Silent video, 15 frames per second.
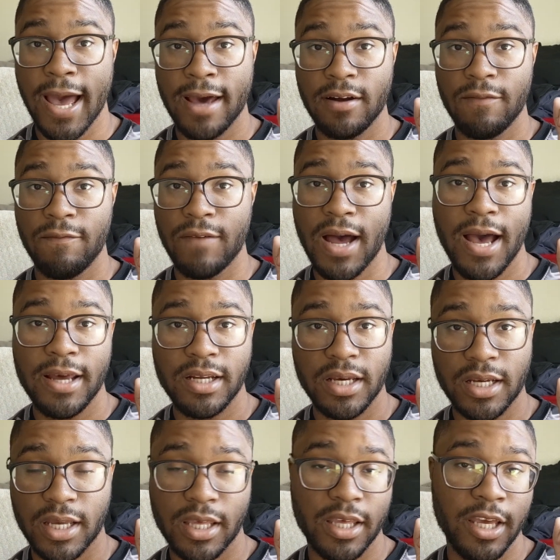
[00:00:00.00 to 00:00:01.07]
how to find
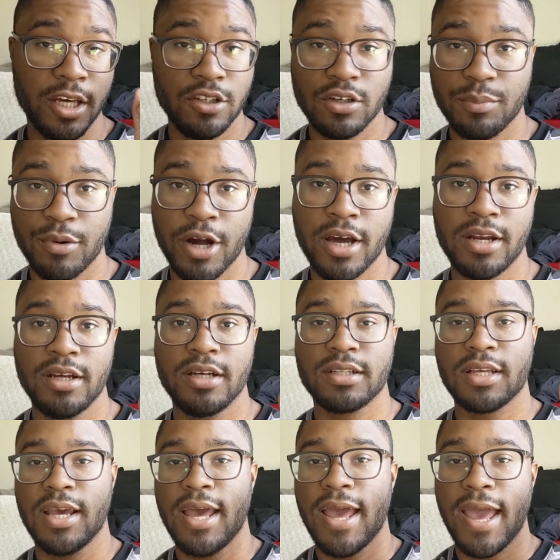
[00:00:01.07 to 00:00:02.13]
a killer product,